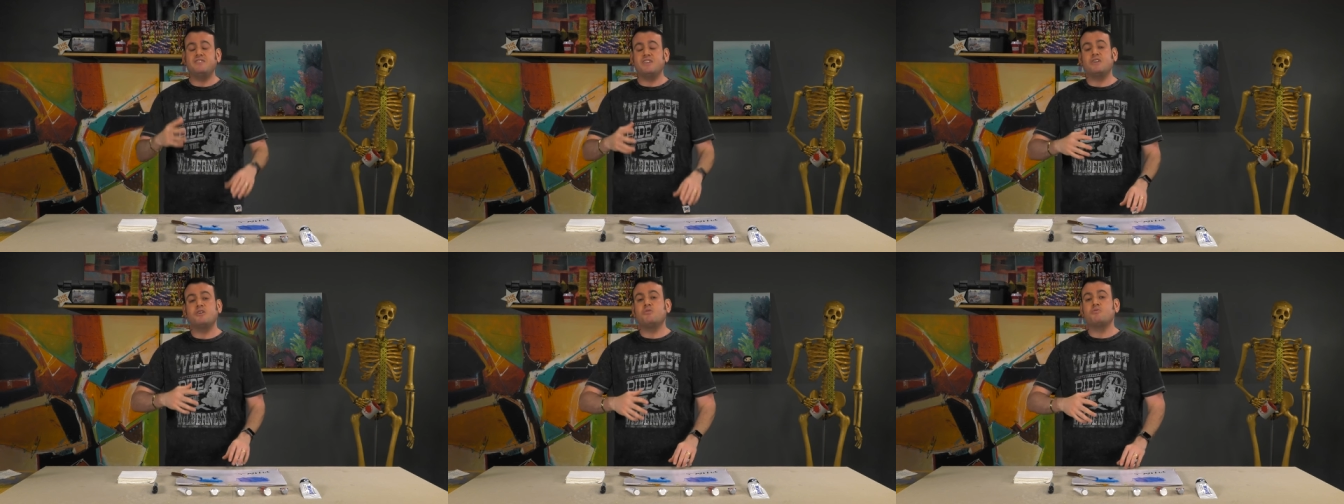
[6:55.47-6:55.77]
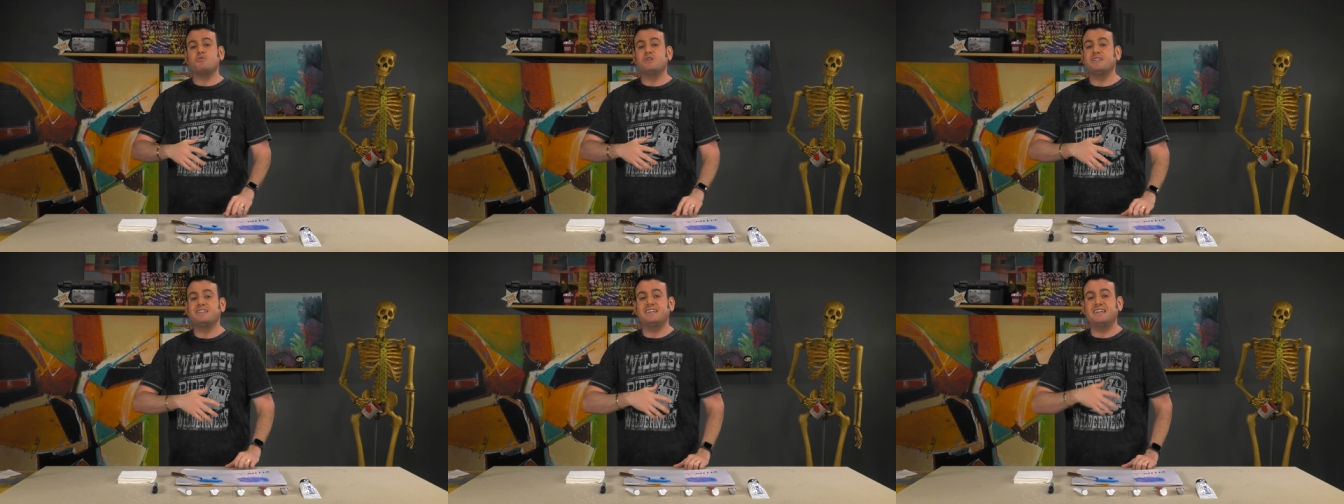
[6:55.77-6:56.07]
They don't
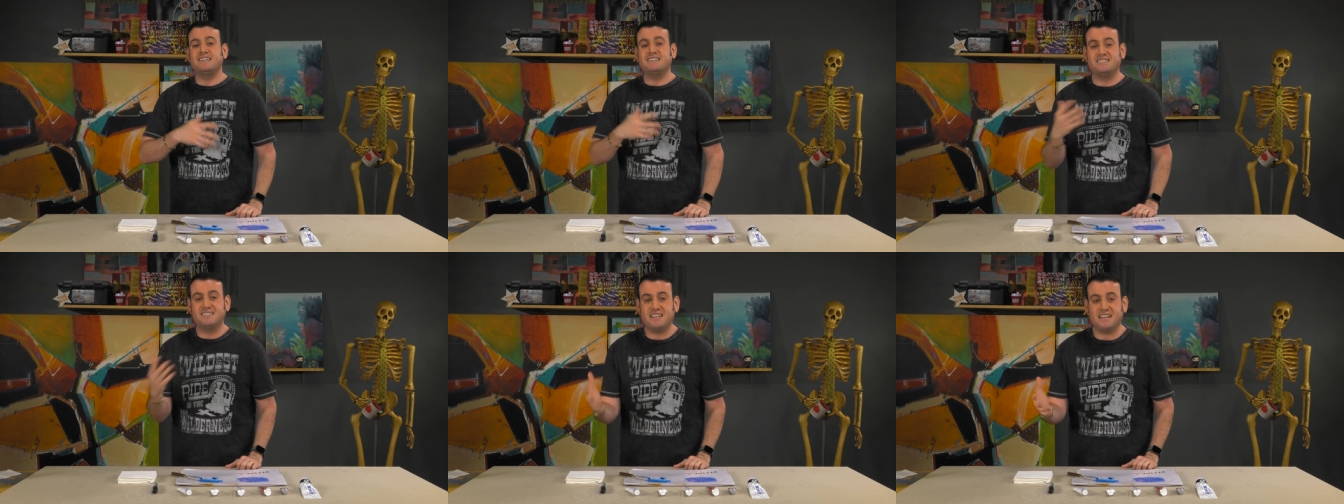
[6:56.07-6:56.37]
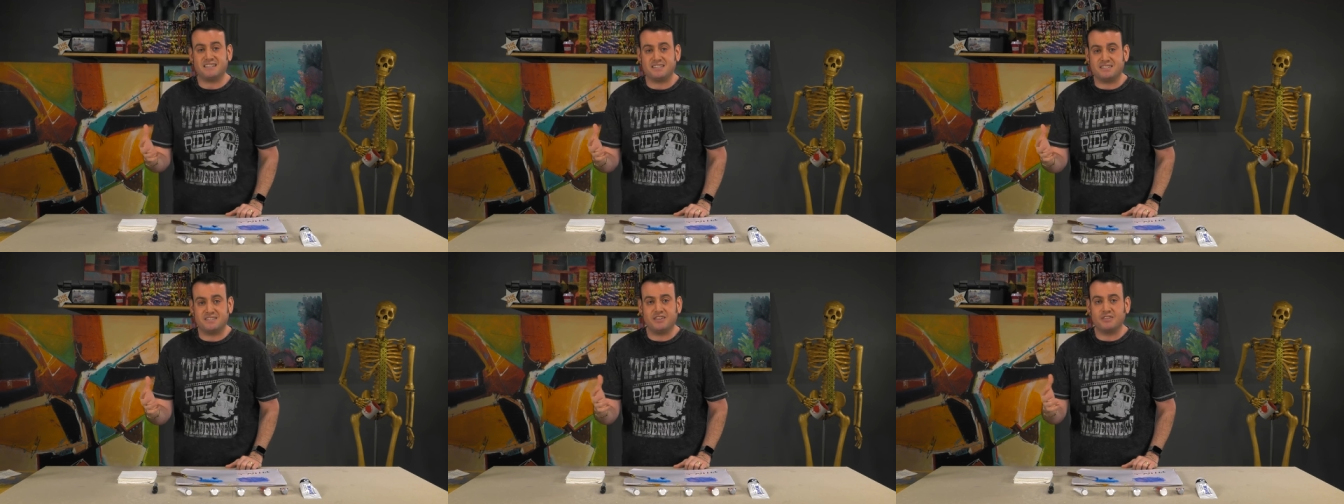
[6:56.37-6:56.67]
really
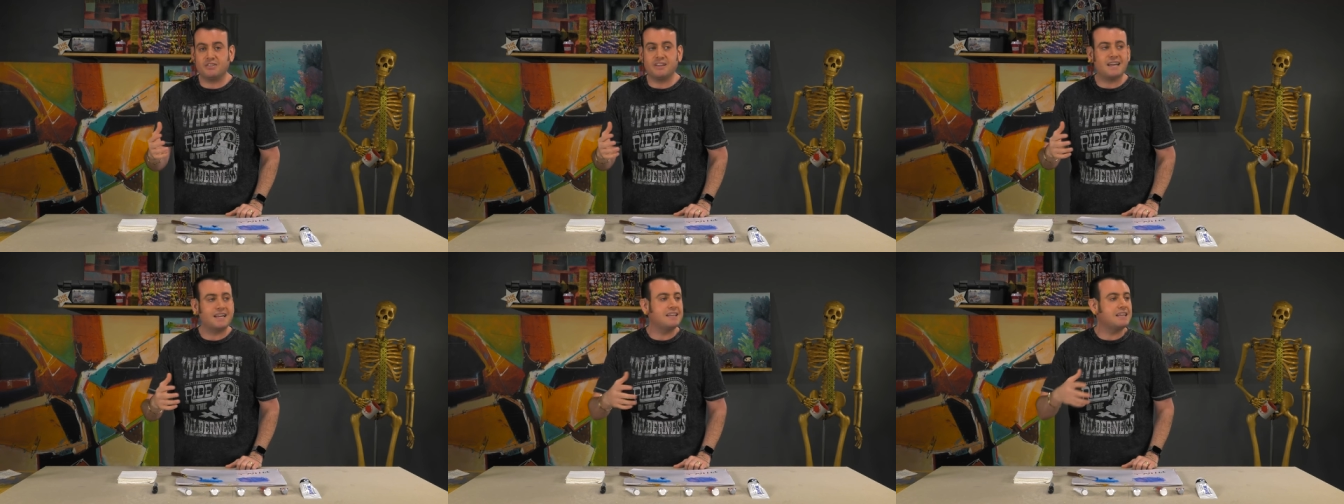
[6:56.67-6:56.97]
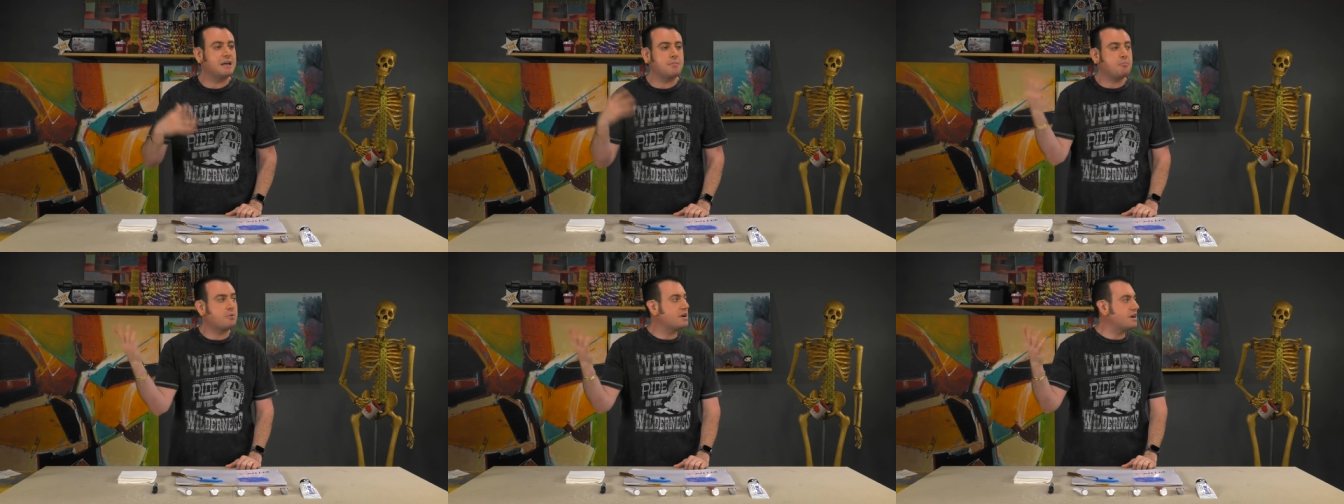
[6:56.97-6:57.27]
exist. They're like
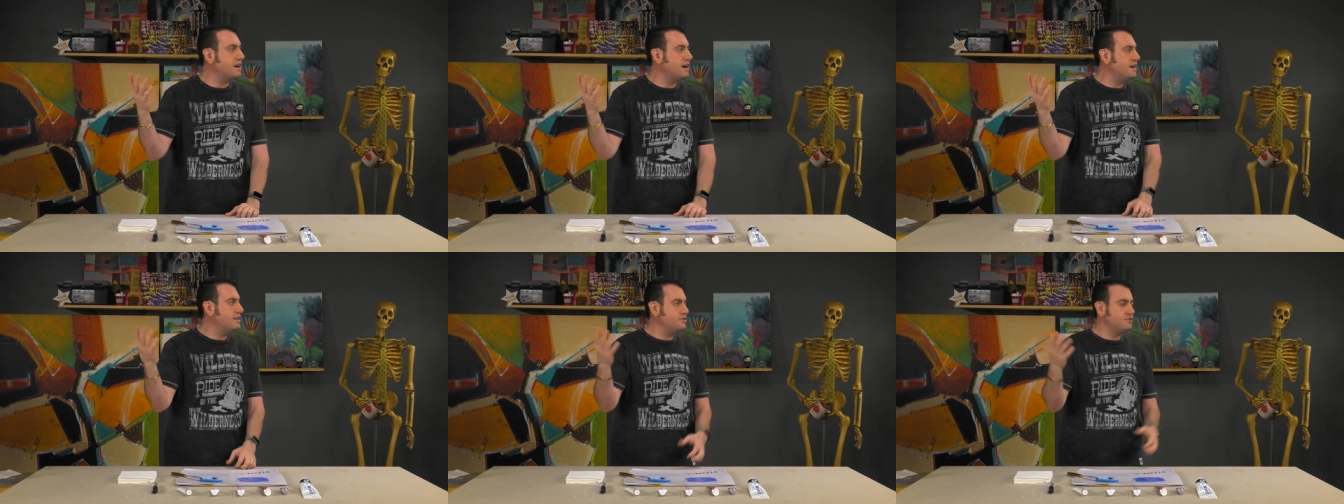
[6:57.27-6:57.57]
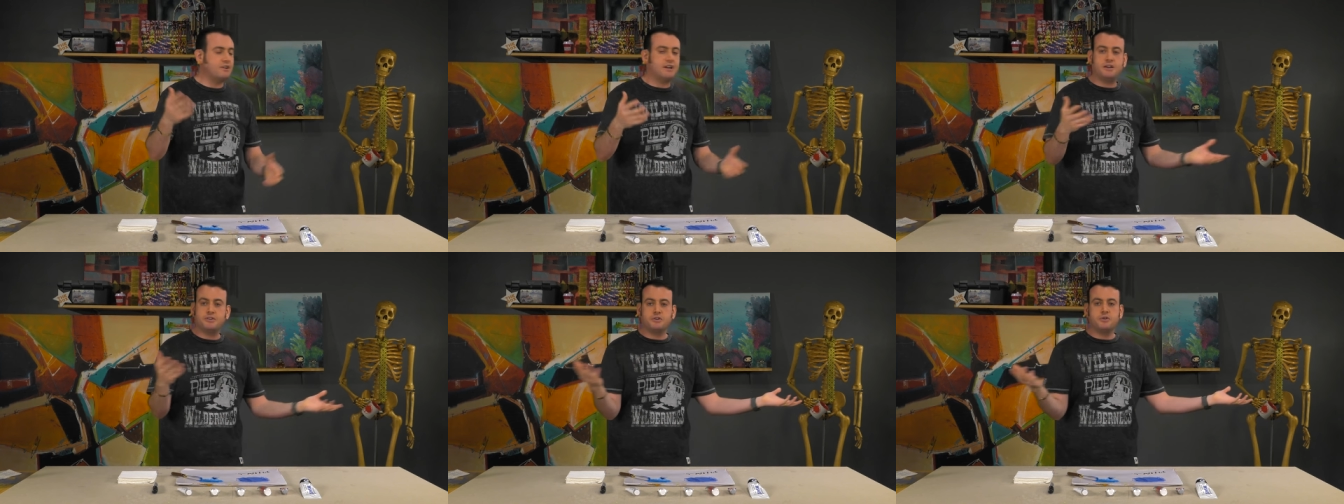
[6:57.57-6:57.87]
leprechauns or,
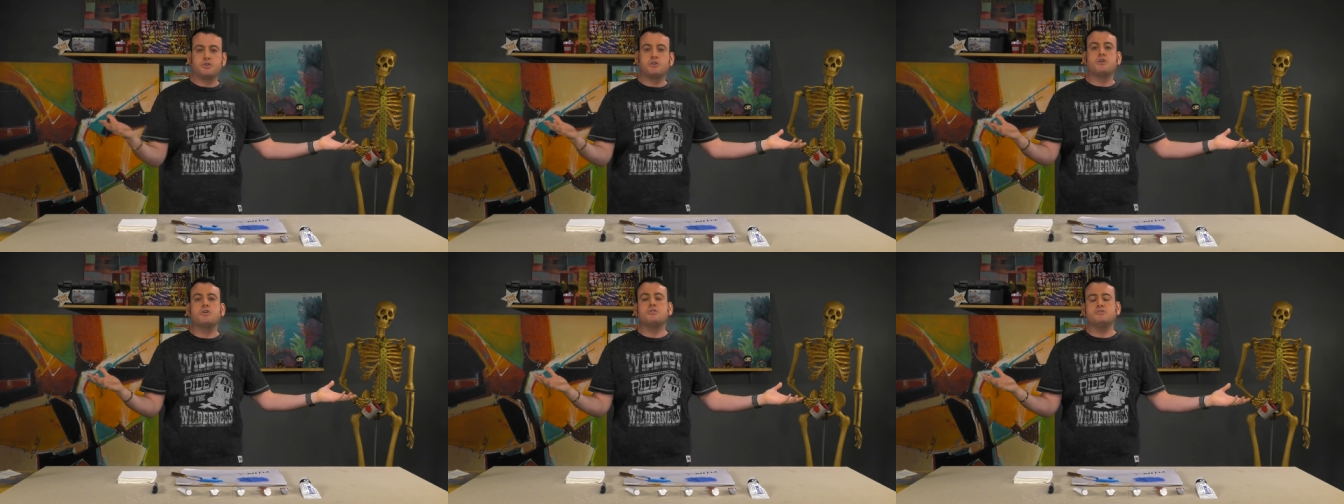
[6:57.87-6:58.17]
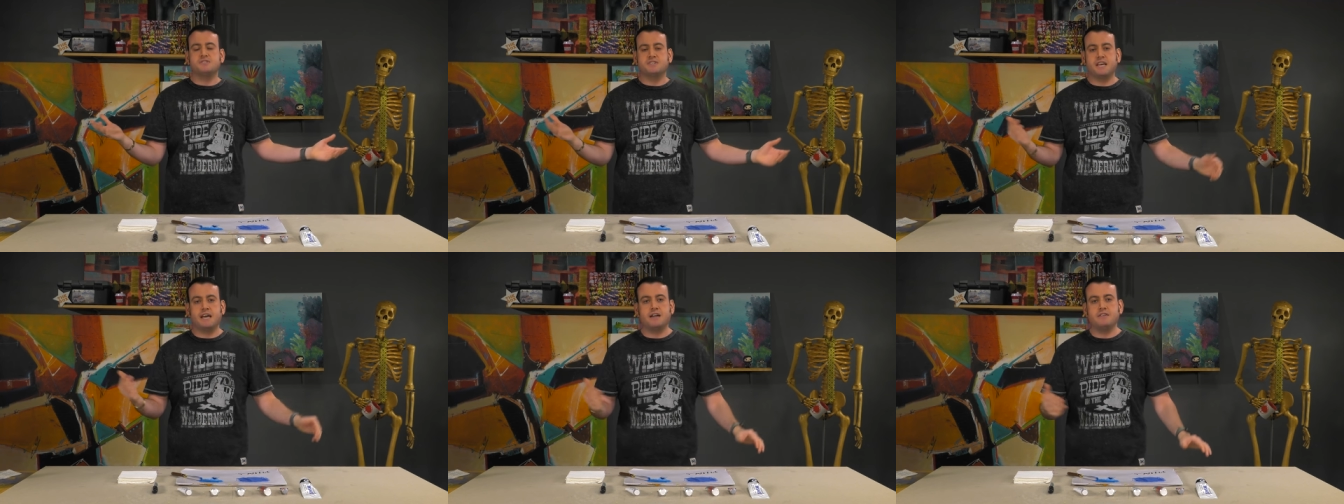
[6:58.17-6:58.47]
I don't know, Girl
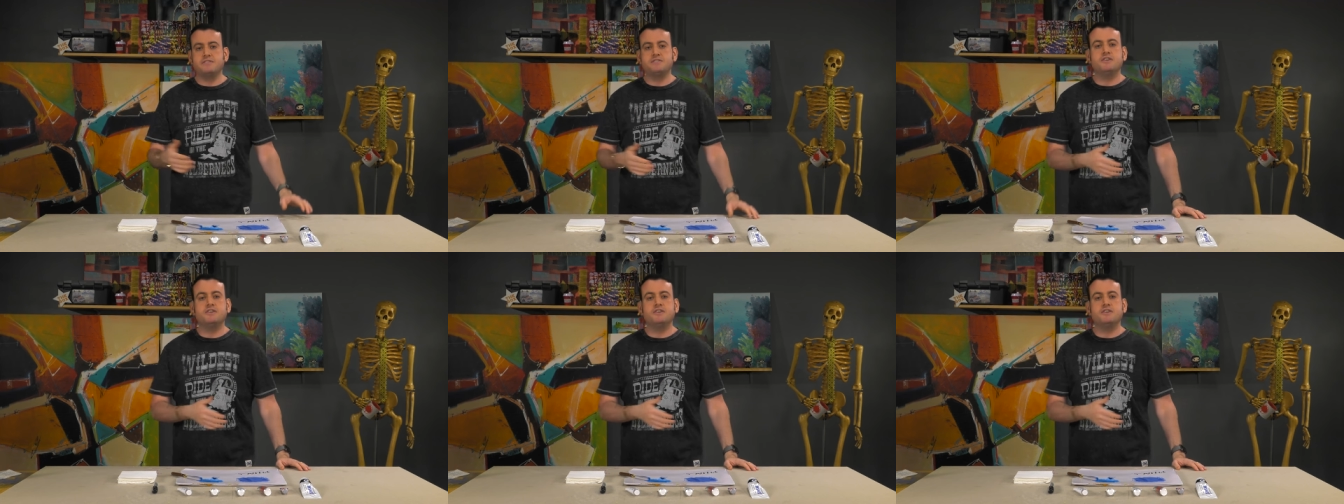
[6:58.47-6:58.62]
Scouts.